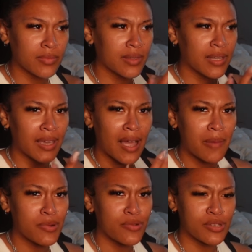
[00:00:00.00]
like
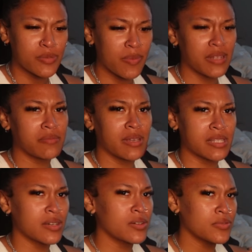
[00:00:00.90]
i'm gonna respect
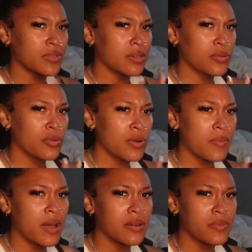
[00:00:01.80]
myself like who
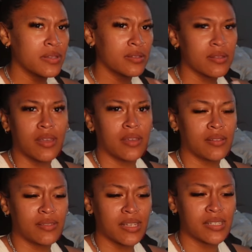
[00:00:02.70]
am i to be
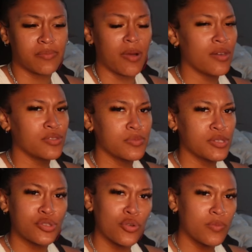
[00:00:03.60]
like that shit bothers me
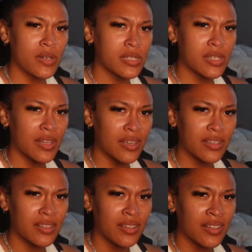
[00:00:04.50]
so much
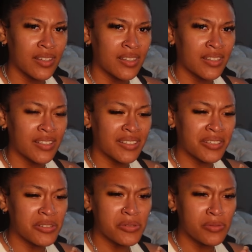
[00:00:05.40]
like
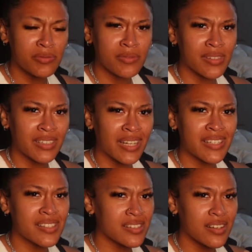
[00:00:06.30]
ew like
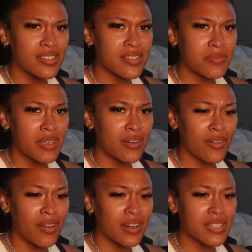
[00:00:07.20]
that disgusts me in
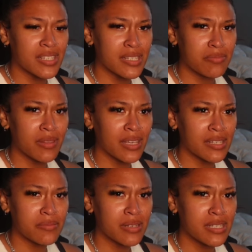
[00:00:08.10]
all honesty like
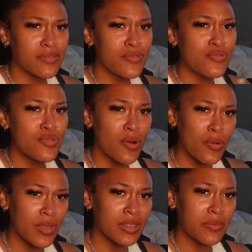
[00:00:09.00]
especially if you
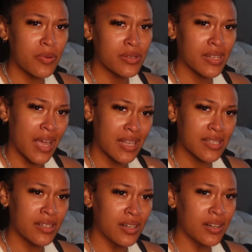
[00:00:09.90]
know that the person
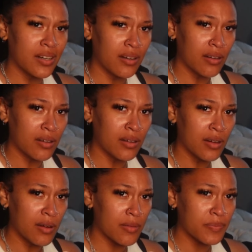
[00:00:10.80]
has a, a
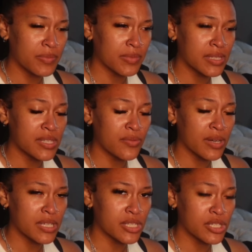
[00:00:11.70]
um is in a
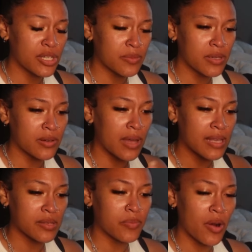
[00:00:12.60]
relationship and
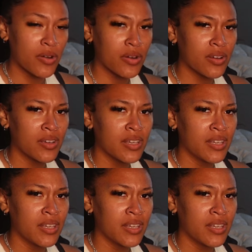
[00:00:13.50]
has a partner